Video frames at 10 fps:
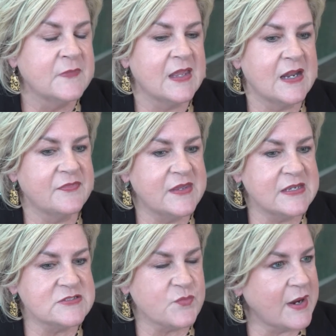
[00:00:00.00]
and I think
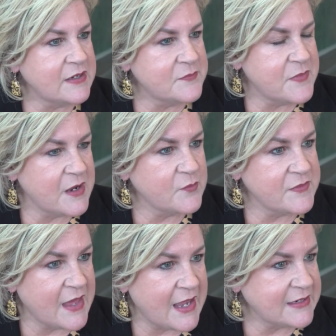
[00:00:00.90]
it's right up there
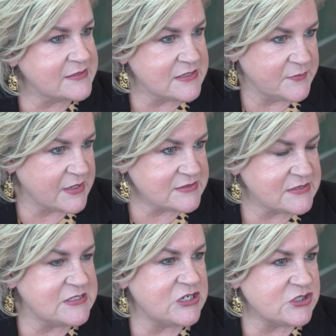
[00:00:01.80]
with the academics
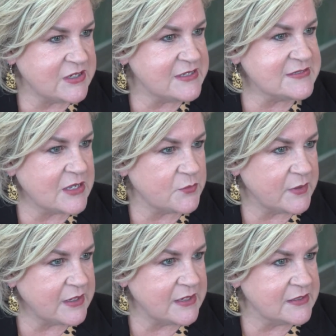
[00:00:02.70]
and teaching kids how to
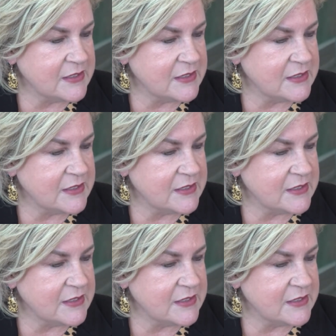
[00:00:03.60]
read.